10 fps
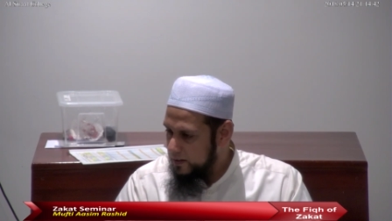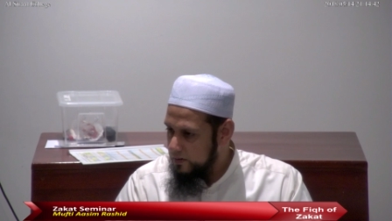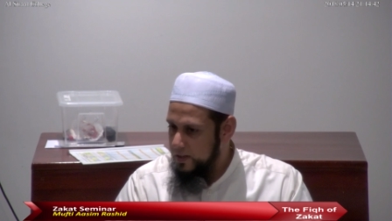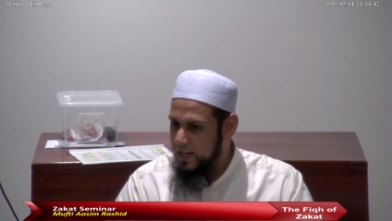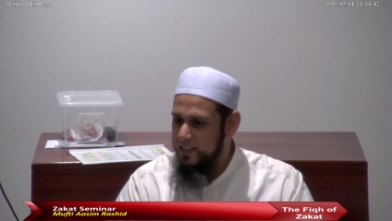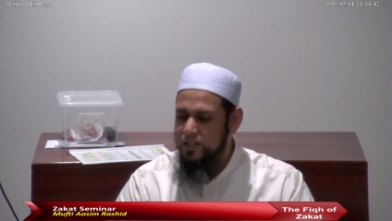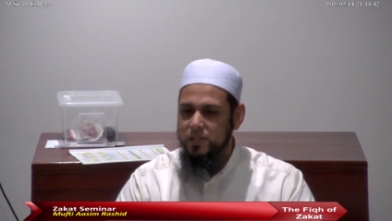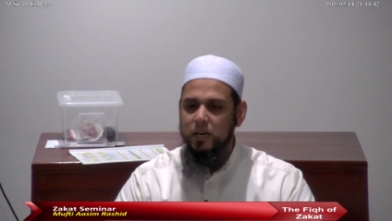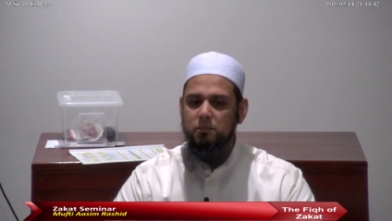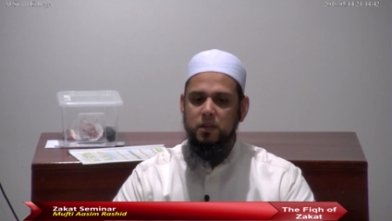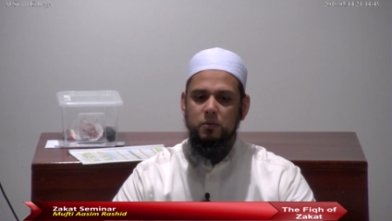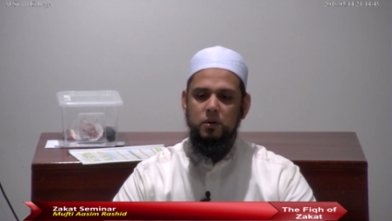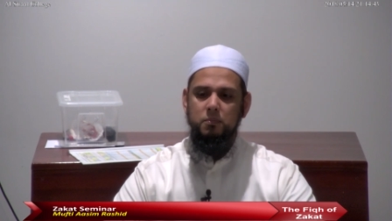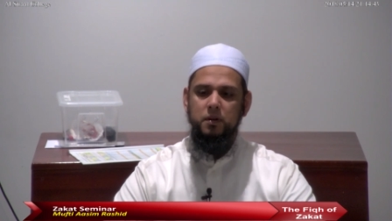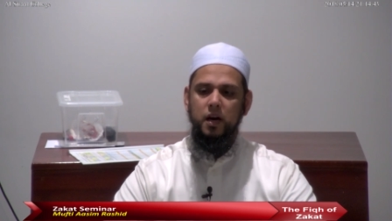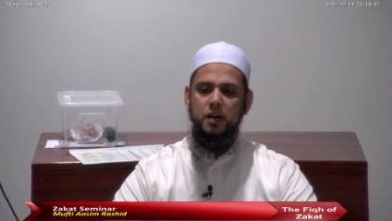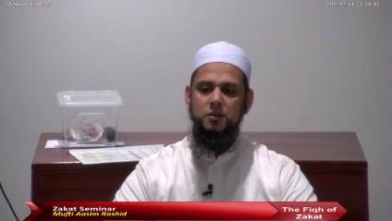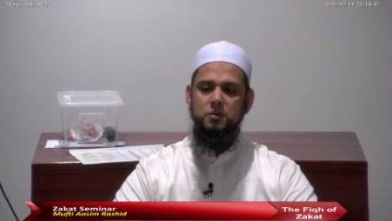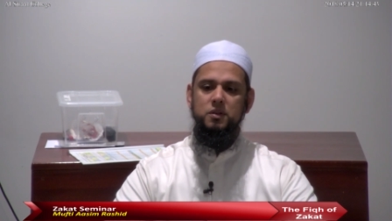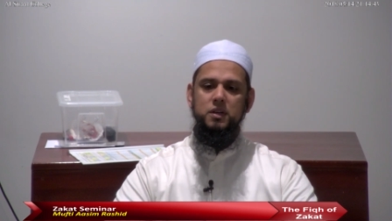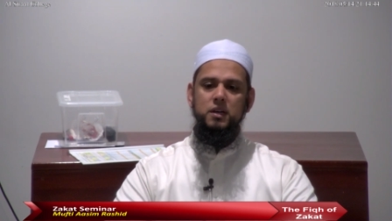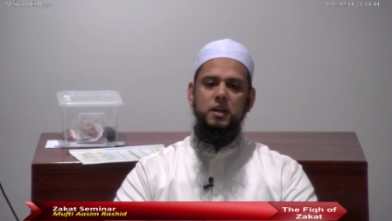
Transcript: Okay, and the same thing would apply to